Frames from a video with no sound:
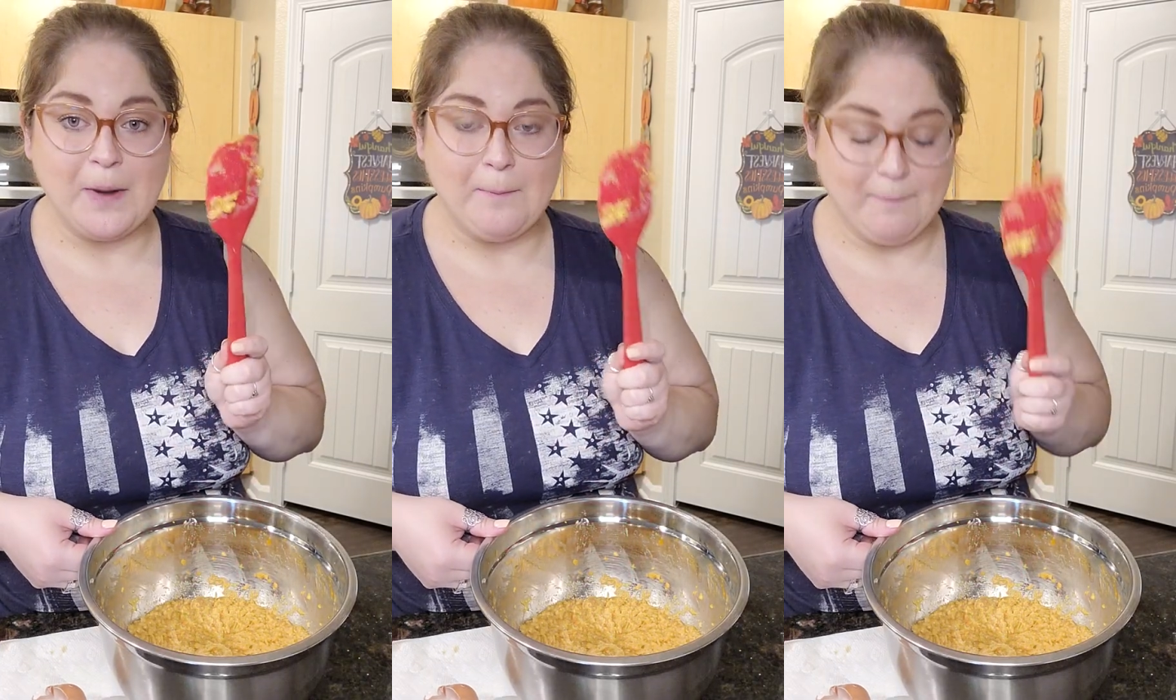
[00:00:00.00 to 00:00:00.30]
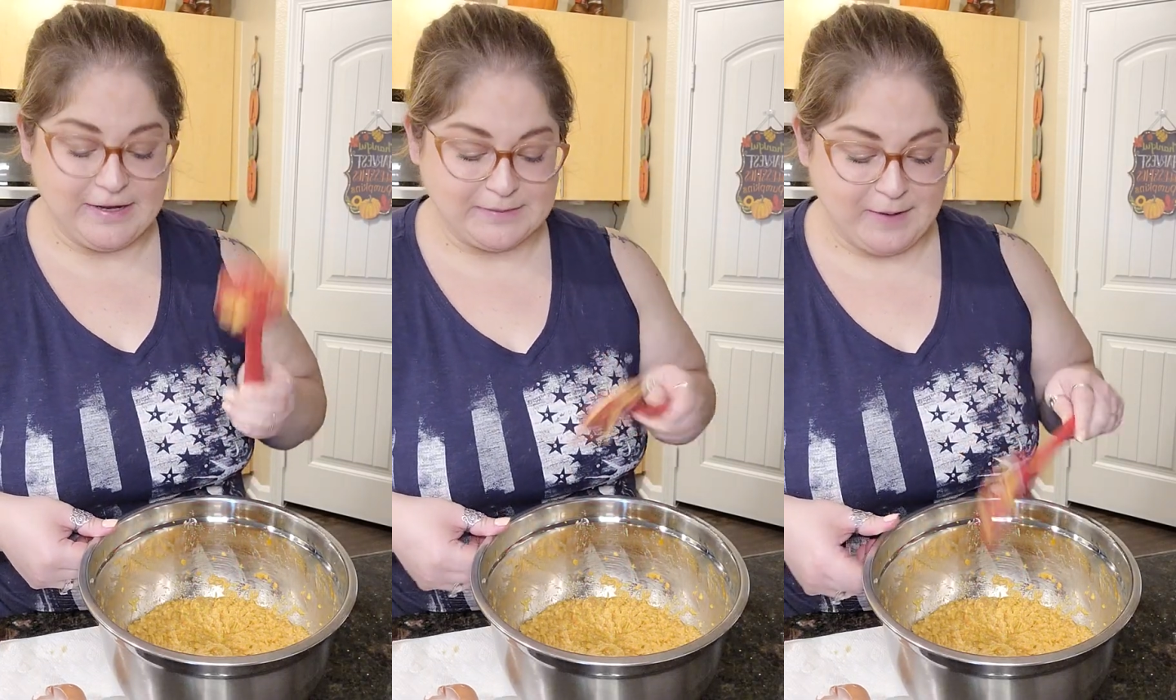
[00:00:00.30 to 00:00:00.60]

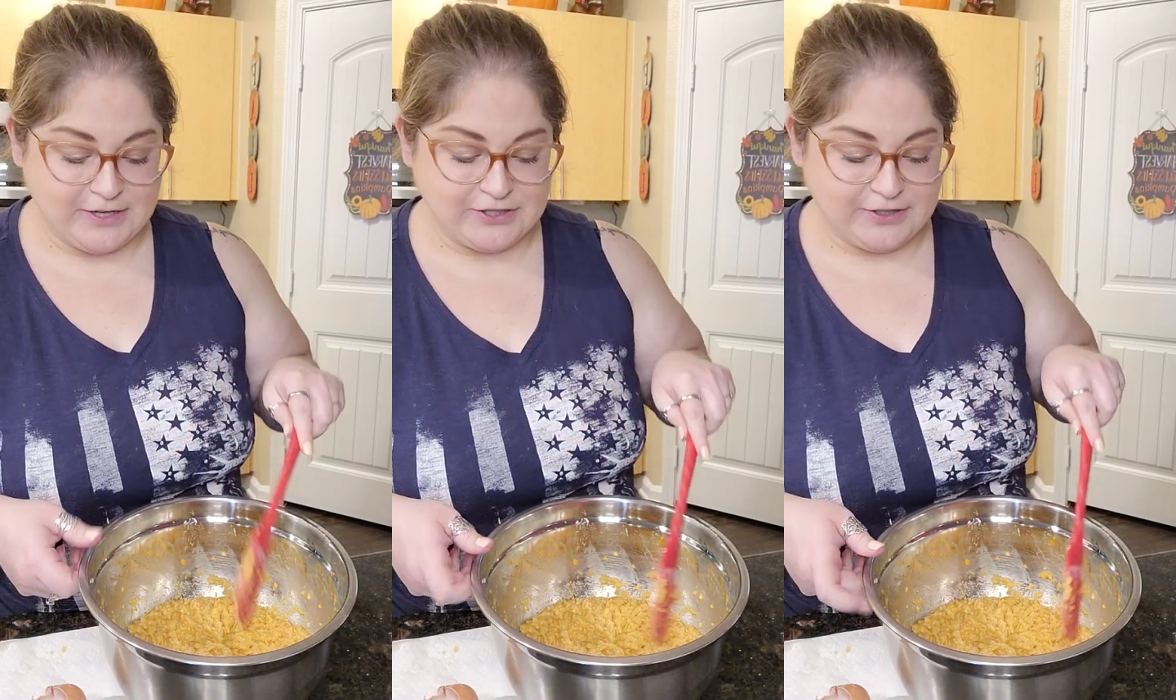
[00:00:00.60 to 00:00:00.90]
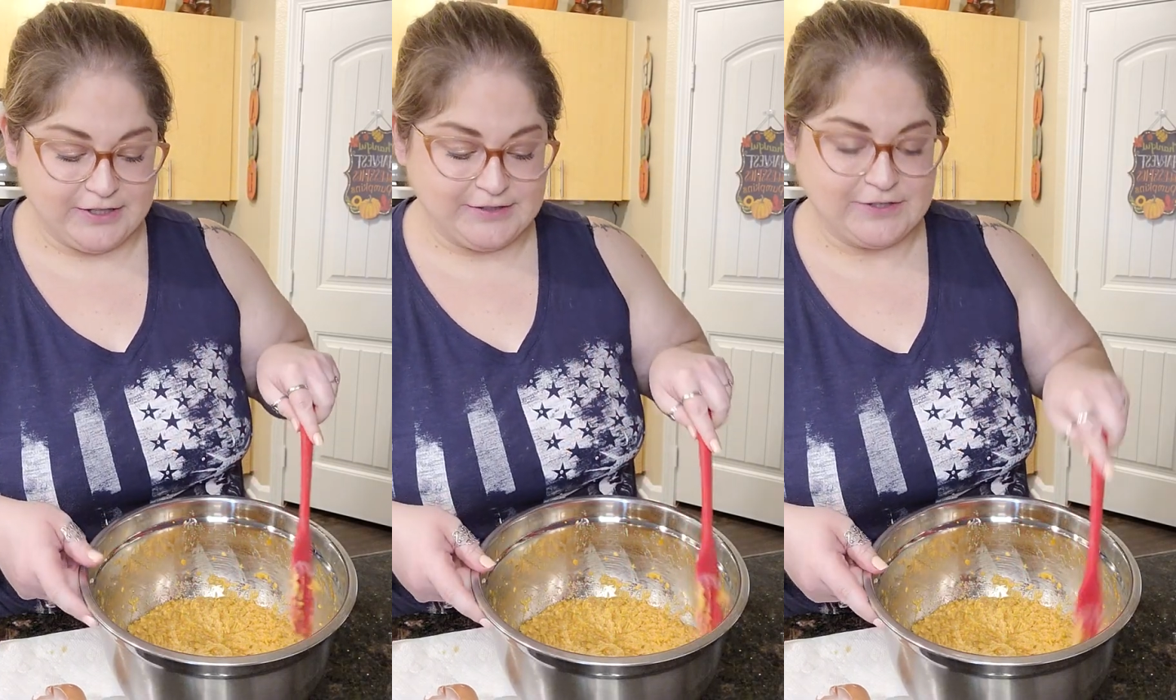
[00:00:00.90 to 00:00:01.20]
my
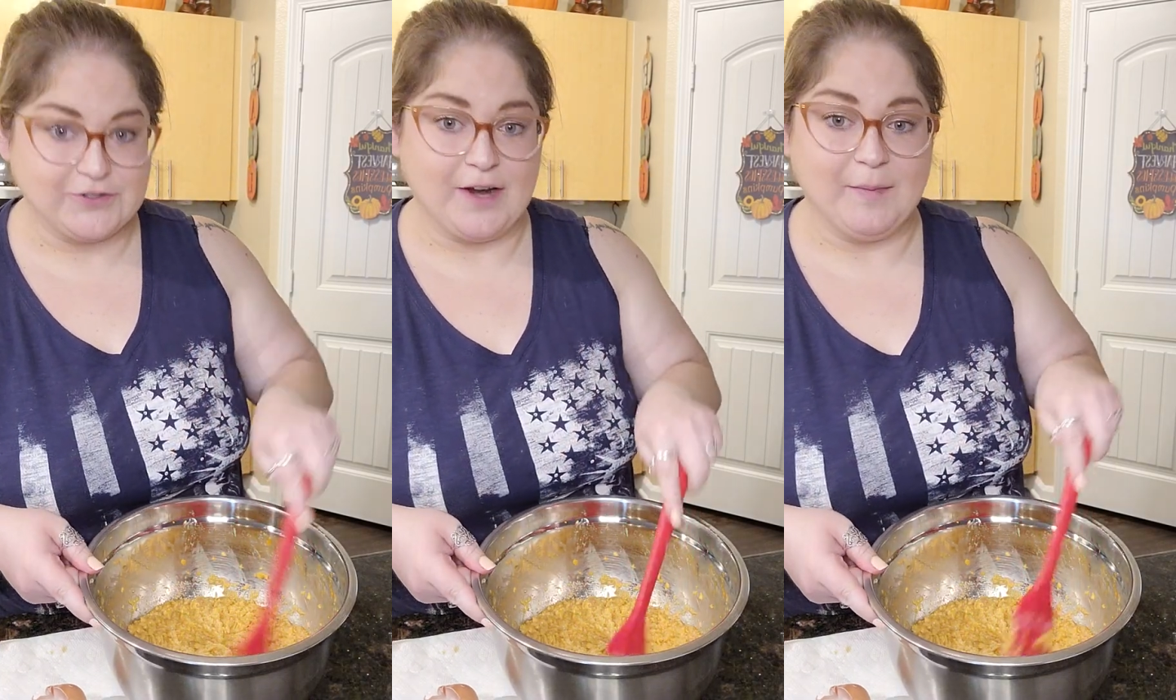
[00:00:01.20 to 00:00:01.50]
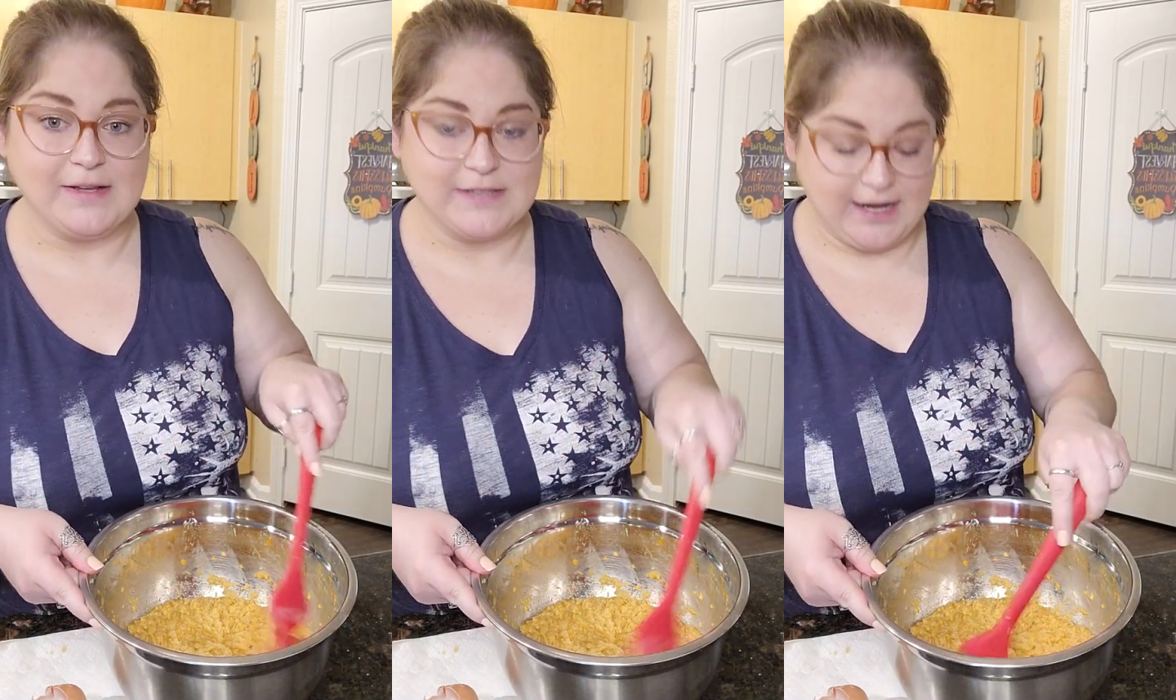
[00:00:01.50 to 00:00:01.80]
spatula to scrape
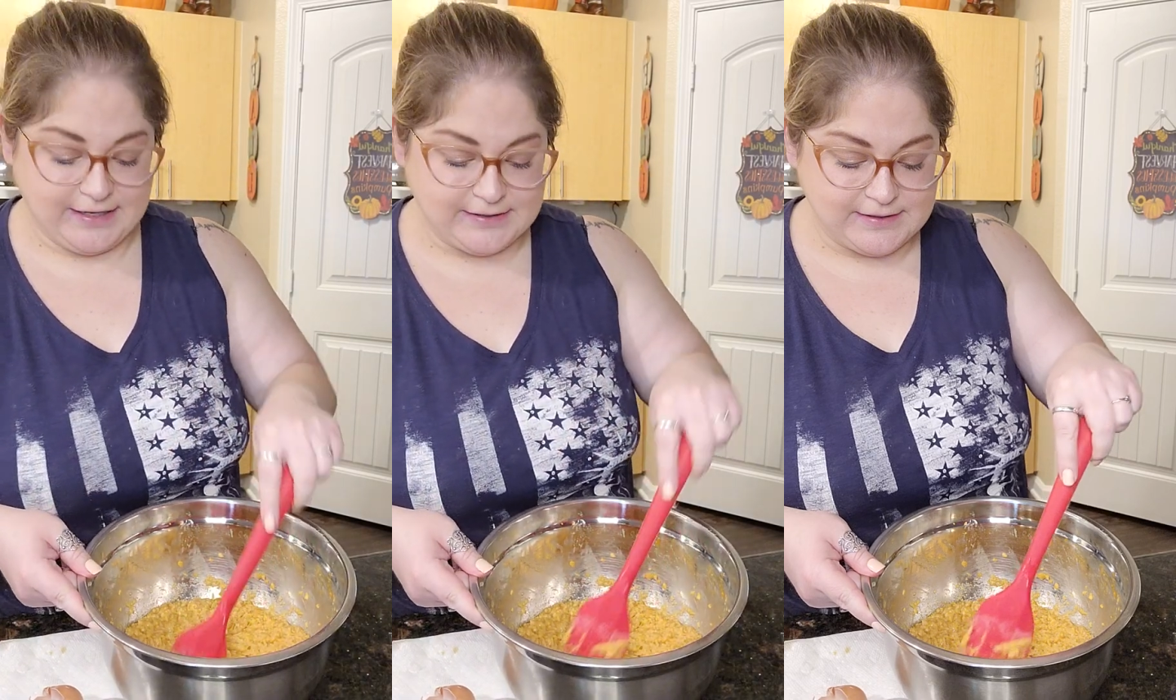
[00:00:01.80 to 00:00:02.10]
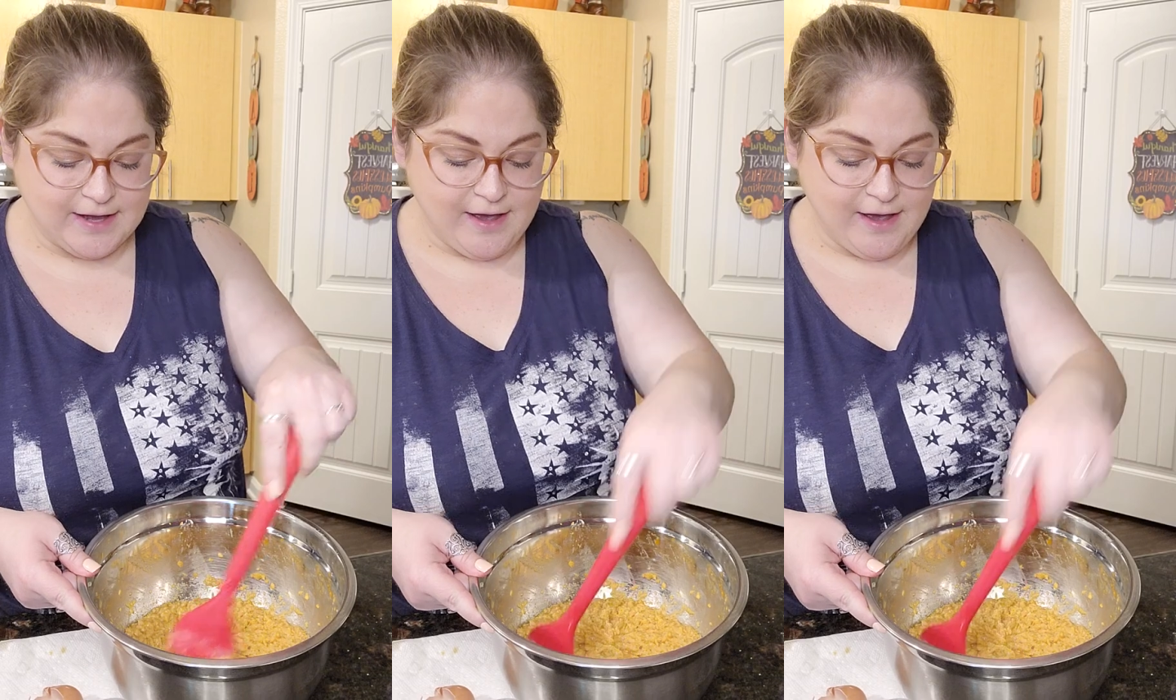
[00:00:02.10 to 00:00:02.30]
my sides,